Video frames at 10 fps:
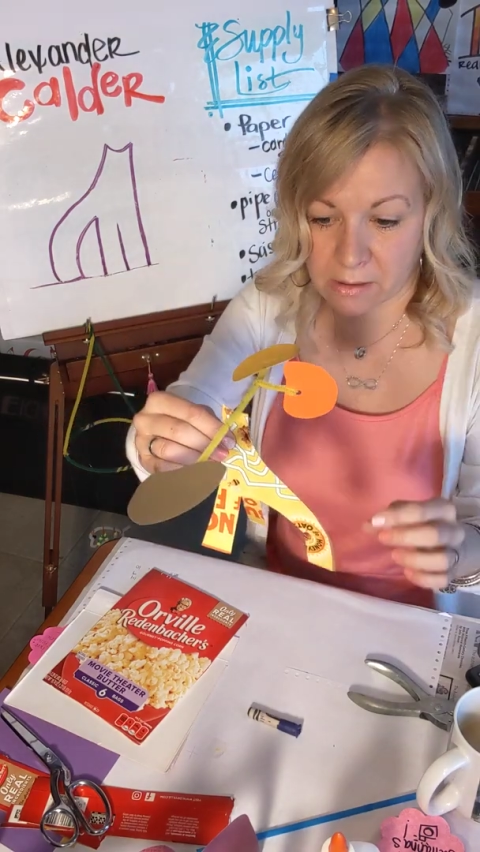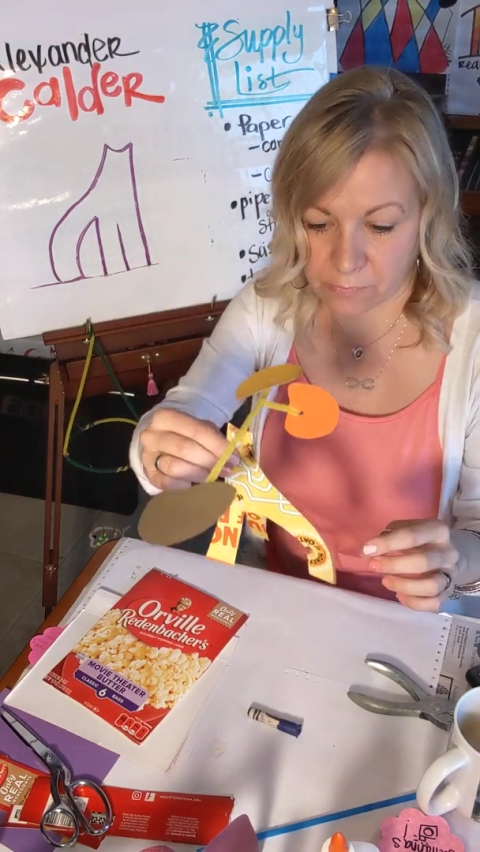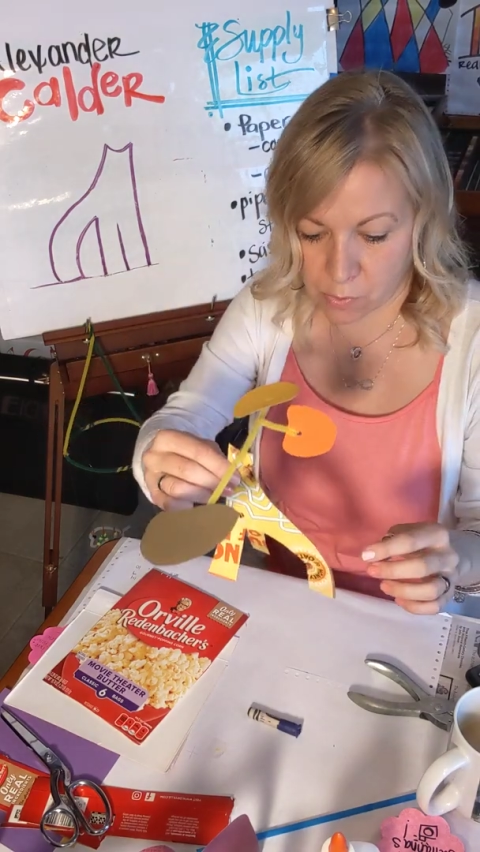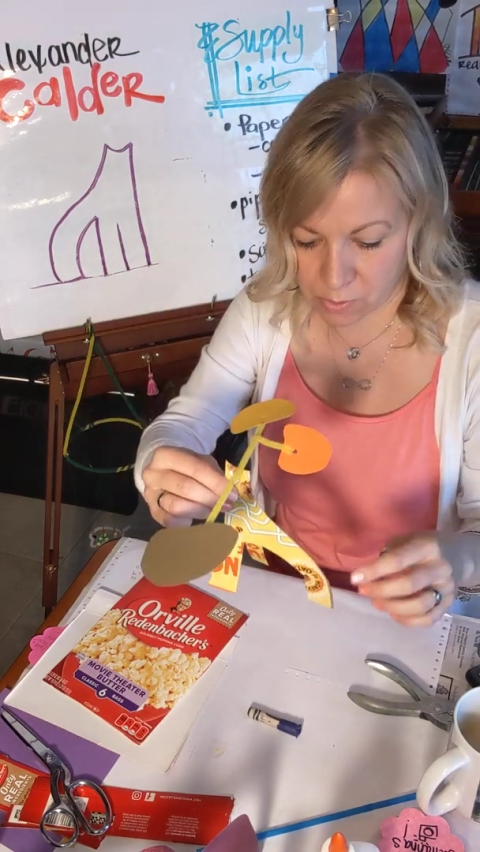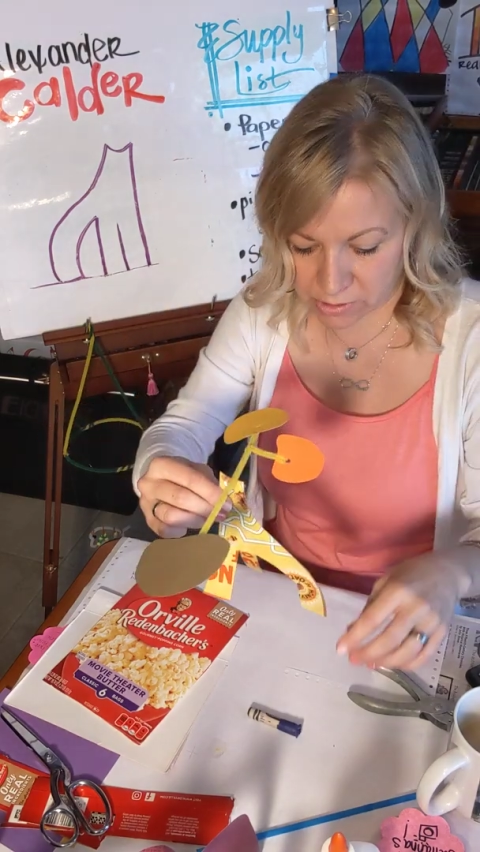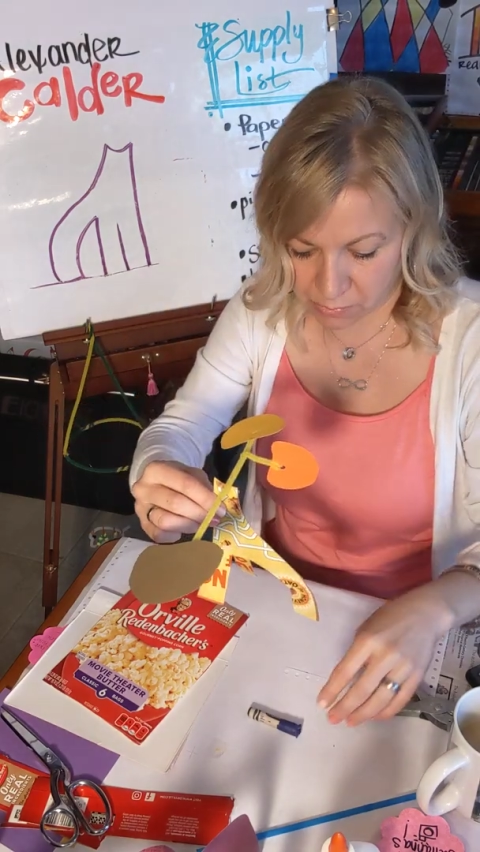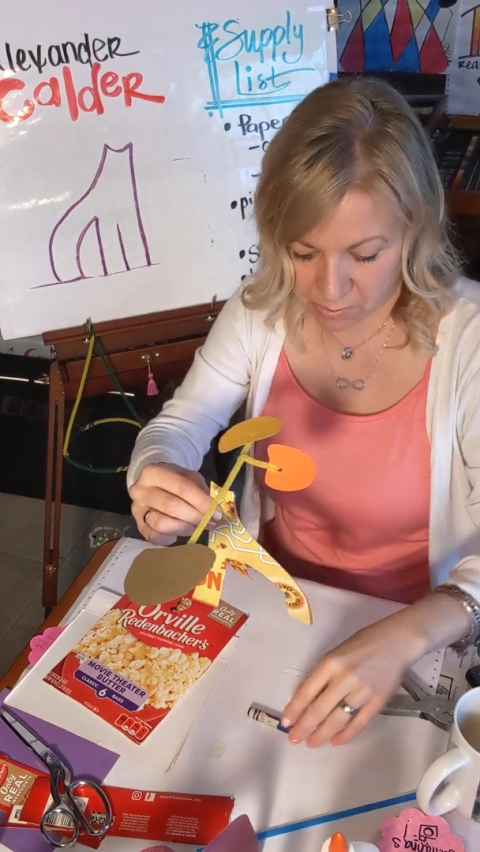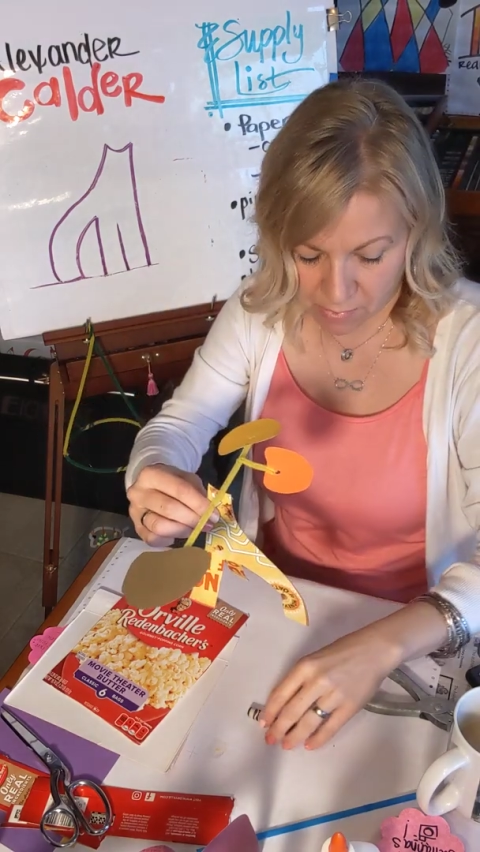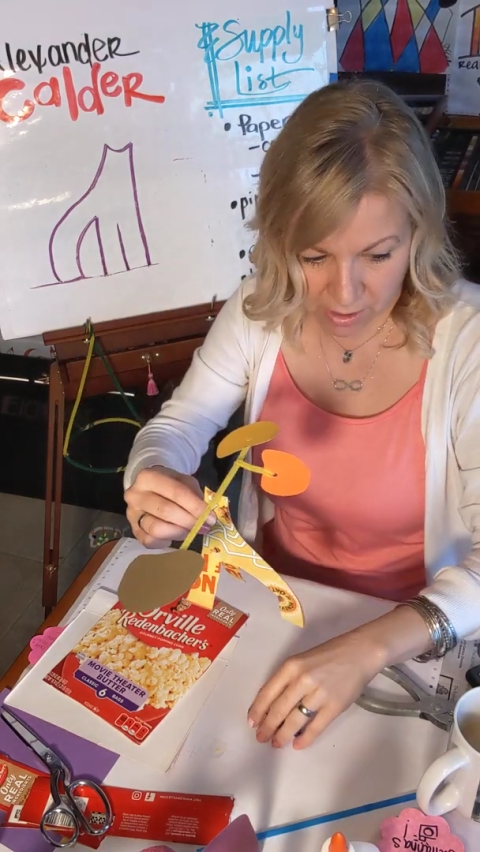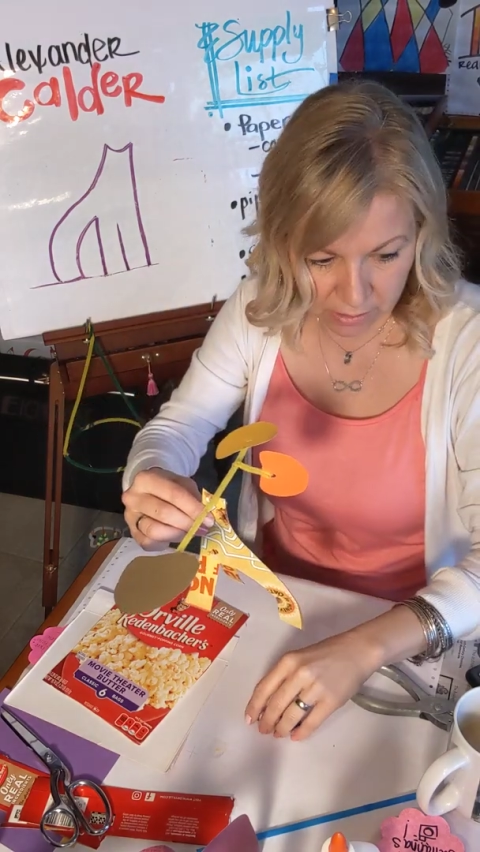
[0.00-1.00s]
of course we
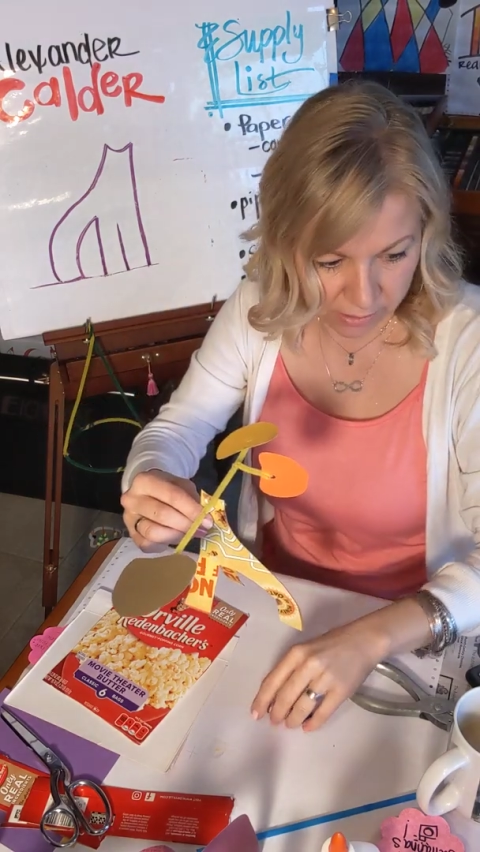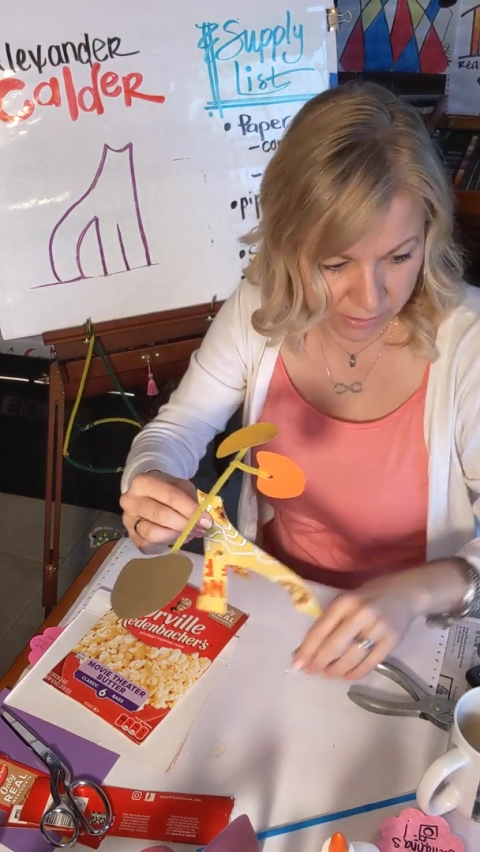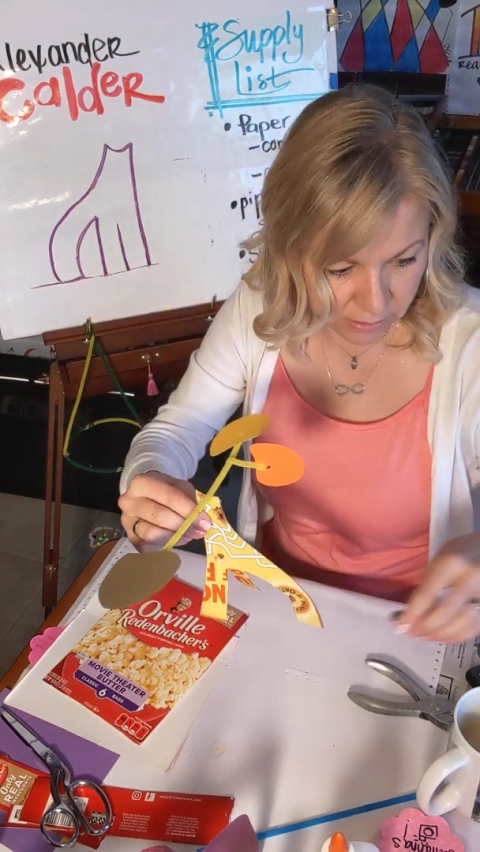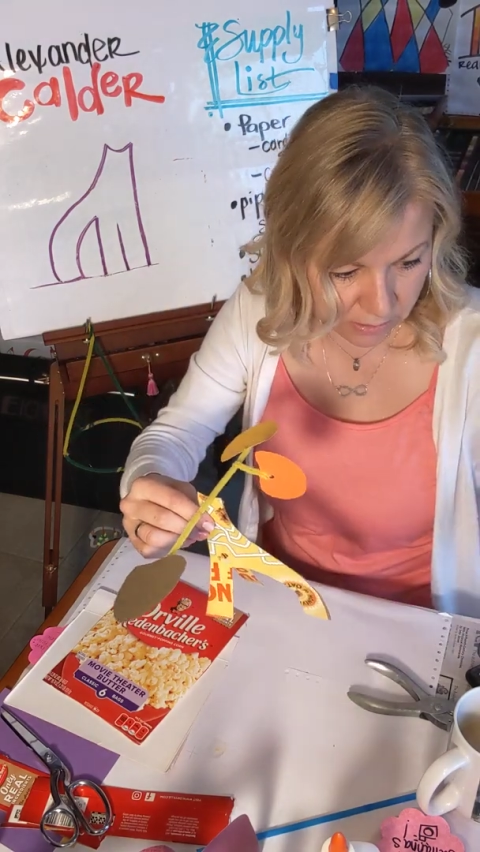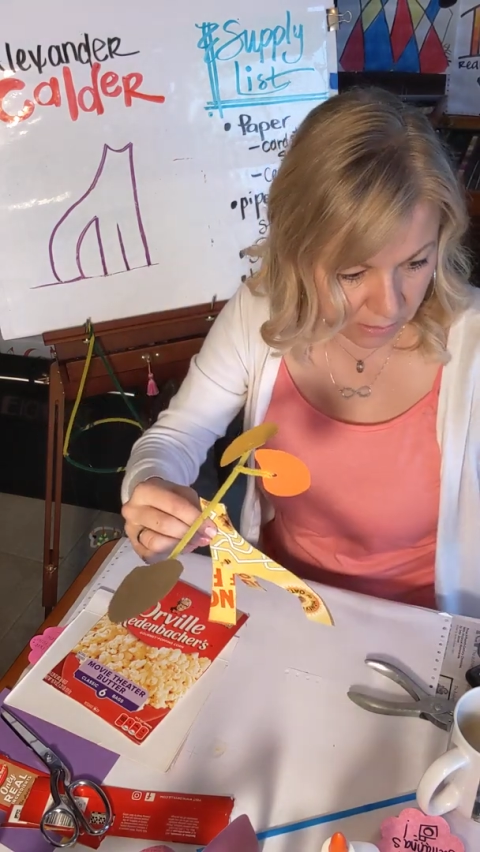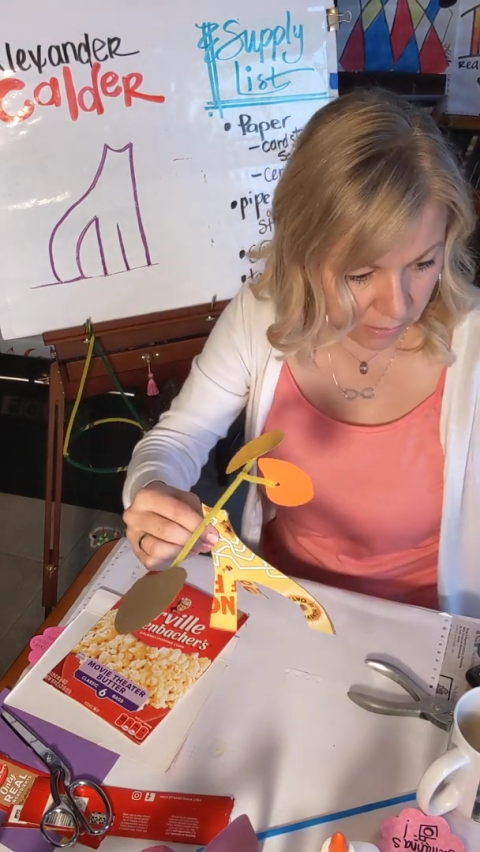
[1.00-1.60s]
want his